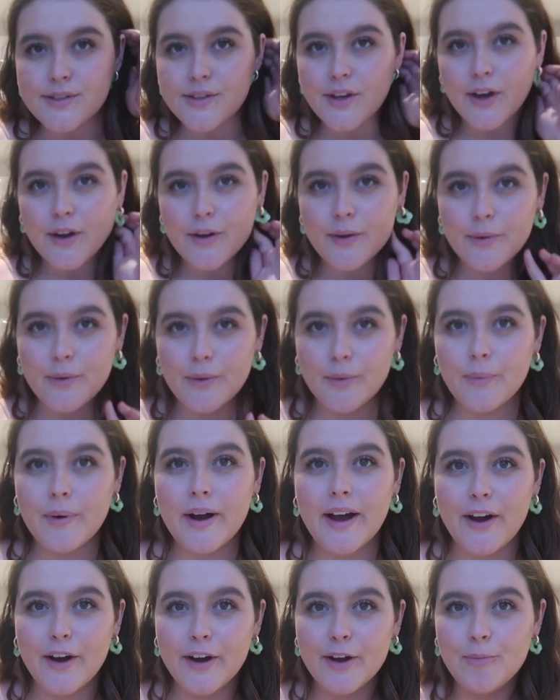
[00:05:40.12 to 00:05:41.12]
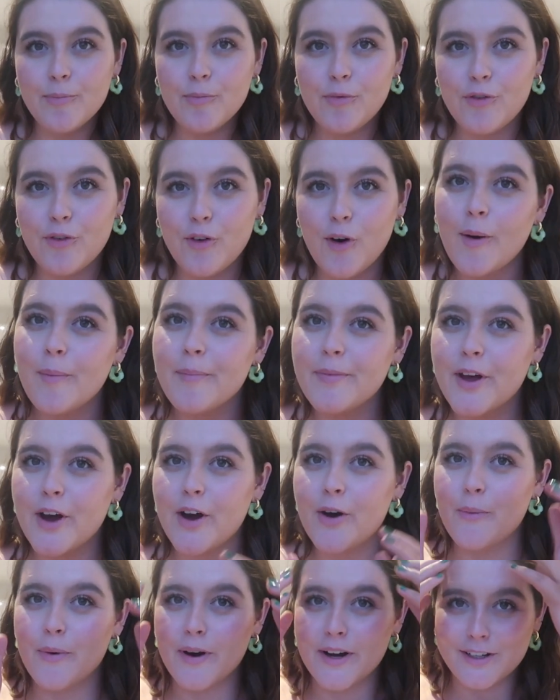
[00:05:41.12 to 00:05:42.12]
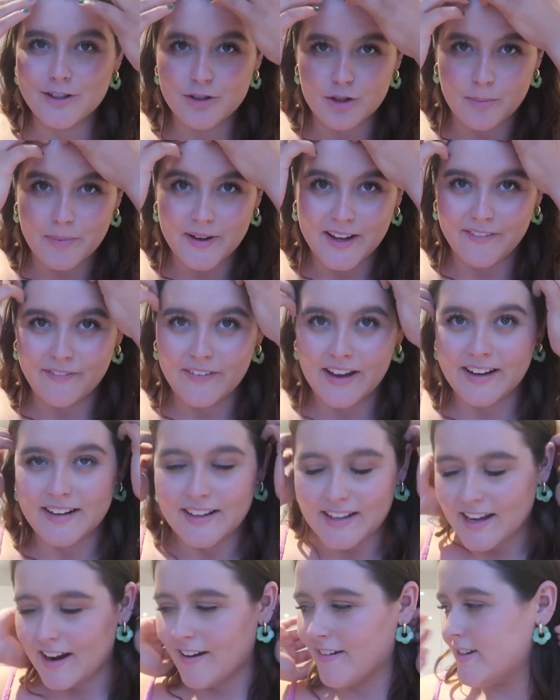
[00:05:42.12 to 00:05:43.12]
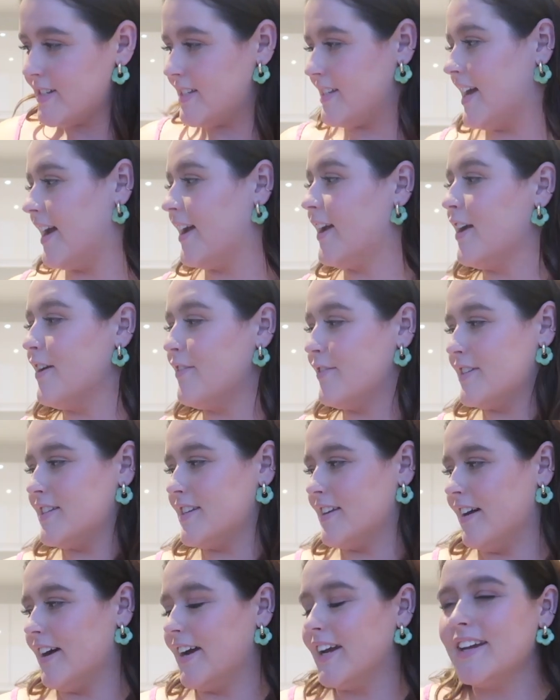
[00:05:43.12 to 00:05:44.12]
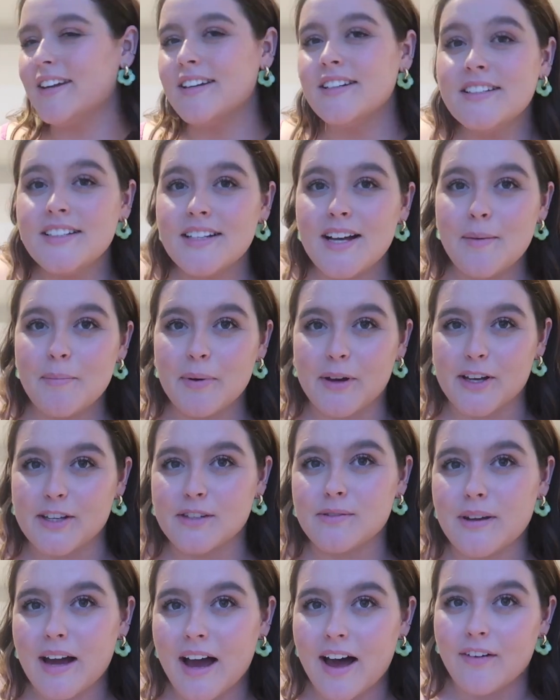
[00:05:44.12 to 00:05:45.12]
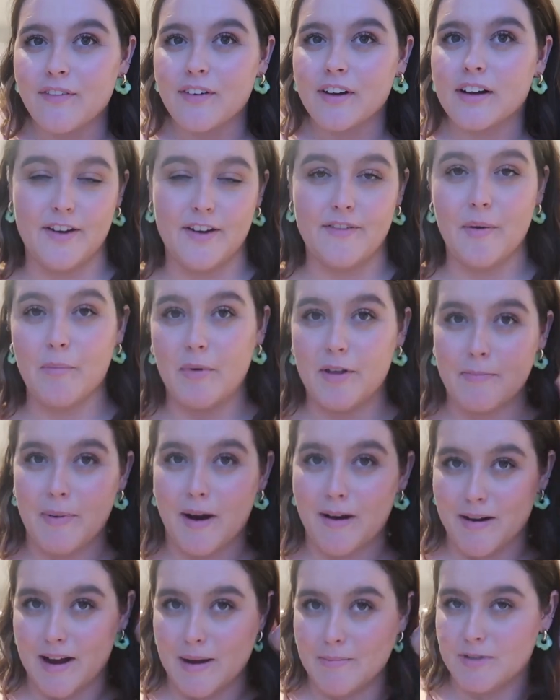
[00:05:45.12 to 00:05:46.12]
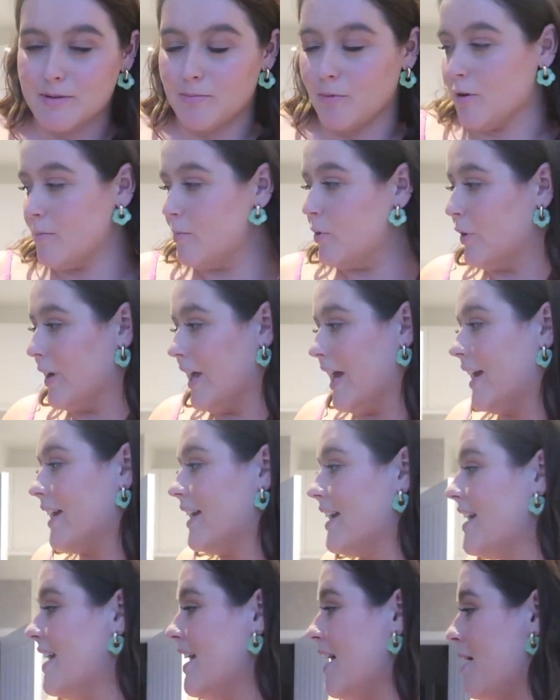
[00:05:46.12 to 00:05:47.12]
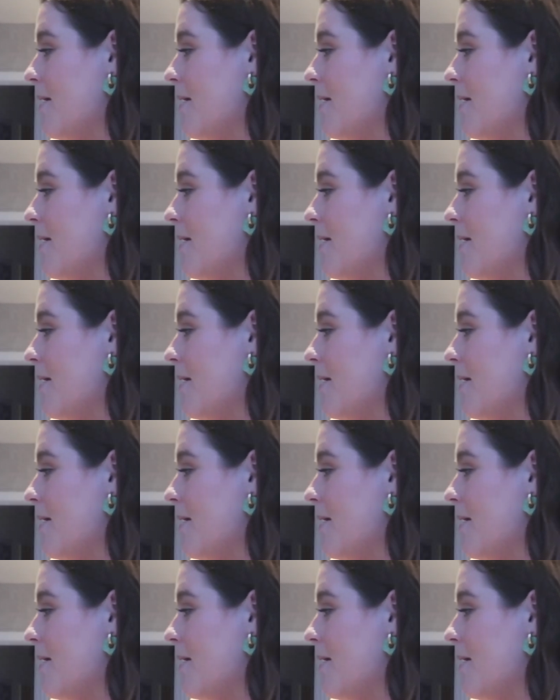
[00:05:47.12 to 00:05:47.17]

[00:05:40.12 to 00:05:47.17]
So we're home from the Hawaiian Tropic event and Carrie's staying over tonight because we have event with Barry M tomorrow morning.